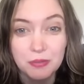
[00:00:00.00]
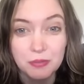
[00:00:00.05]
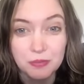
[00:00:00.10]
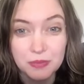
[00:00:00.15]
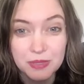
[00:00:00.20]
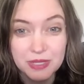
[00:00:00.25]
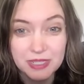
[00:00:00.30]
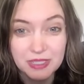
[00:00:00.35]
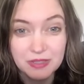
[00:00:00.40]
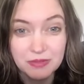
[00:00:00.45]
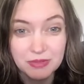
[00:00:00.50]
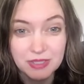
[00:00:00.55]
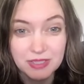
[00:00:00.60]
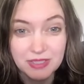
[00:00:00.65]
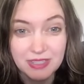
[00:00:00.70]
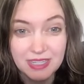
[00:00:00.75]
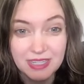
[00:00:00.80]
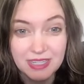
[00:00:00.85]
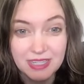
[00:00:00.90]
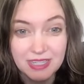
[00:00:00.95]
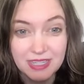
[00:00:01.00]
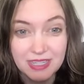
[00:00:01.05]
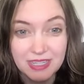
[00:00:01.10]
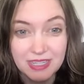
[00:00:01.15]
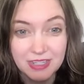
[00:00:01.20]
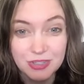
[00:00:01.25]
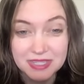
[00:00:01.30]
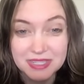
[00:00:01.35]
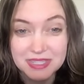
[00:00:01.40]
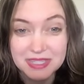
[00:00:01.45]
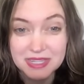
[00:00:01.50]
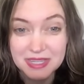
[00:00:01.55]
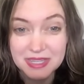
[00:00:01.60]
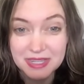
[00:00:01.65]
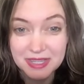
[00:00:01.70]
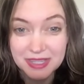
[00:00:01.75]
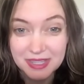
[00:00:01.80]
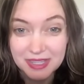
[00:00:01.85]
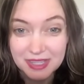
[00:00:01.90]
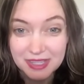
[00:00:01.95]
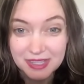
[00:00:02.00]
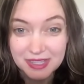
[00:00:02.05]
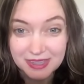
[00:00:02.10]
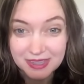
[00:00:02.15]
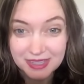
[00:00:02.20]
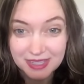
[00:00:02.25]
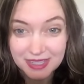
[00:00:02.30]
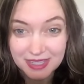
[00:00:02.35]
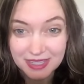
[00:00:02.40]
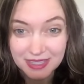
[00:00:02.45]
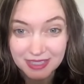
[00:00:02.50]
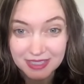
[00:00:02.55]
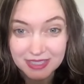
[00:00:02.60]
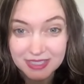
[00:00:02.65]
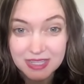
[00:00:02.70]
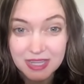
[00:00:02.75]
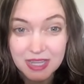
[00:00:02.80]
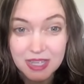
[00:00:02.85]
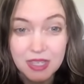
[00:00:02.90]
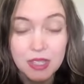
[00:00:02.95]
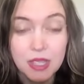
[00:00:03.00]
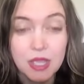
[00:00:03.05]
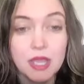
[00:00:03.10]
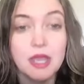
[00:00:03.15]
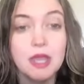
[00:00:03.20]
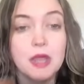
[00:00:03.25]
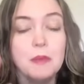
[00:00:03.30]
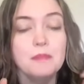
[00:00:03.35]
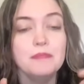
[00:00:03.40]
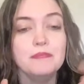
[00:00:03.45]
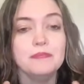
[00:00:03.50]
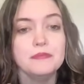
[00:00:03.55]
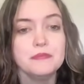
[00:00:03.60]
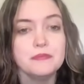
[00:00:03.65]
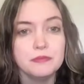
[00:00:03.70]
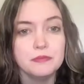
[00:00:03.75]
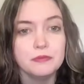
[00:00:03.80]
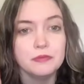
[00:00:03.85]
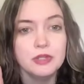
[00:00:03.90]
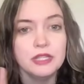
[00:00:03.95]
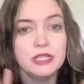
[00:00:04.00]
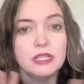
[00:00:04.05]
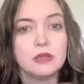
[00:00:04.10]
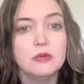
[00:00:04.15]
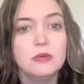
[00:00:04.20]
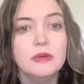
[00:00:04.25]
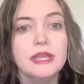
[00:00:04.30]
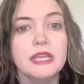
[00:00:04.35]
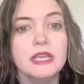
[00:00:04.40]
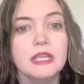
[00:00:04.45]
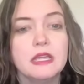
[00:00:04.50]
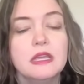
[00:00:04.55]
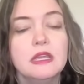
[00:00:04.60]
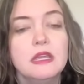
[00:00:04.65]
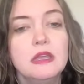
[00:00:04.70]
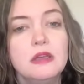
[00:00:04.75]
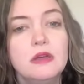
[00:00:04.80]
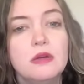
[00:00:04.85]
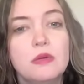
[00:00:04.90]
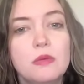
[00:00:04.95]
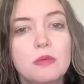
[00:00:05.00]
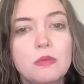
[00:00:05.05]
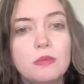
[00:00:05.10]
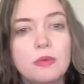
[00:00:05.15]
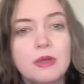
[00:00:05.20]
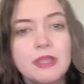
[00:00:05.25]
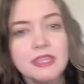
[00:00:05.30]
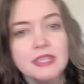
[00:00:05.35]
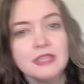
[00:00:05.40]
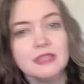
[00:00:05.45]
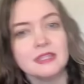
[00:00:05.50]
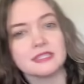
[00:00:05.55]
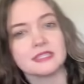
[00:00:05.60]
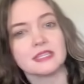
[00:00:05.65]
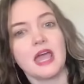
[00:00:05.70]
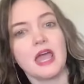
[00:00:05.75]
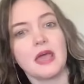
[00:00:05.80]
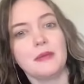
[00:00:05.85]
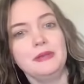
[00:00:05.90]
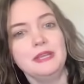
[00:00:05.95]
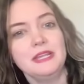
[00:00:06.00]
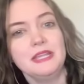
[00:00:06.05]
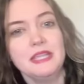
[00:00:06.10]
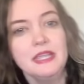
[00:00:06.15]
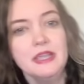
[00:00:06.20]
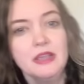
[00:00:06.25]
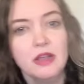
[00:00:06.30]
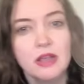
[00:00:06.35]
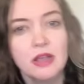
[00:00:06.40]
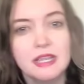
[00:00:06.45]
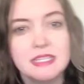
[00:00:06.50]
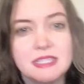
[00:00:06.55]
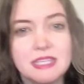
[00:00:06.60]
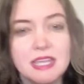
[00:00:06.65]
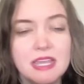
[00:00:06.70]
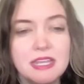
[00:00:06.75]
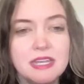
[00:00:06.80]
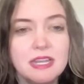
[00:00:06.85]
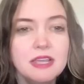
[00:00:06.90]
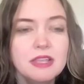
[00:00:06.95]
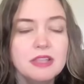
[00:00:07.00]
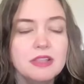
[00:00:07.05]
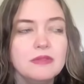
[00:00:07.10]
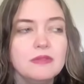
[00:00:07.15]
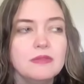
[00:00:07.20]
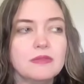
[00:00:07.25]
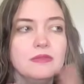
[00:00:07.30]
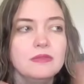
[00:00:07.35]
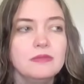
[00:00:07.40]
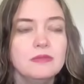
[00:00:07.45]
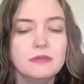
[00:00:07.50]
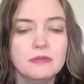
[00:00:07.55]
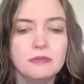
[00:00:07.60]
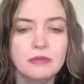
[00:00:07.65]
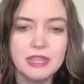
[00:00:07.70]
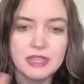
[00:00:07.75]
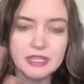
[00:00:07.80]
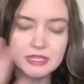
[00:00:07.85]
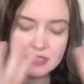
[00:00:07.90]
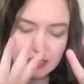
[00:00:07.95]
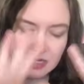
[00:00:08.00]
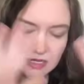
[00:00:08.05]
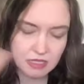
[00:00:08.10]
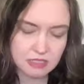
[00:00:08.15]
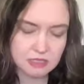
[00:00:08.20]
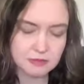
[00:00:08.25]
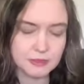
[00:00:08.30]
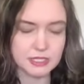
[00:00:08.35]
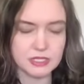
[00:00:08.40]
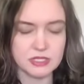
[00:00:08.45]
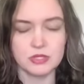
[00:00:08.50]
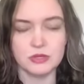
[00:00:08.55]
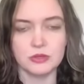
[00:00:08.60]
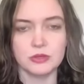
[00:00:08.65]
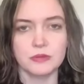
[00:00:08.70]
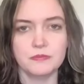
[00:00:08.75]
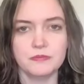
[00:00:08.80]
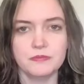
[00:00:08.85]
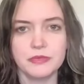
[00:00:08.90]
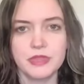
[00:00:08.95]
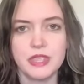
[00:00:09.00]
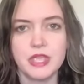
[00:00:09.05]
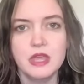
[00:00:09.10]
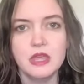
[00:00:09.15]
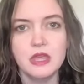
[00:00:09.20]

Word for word: really, really interesting things. Um, really quick, one thing that's happening here is that when the sun has a big storm,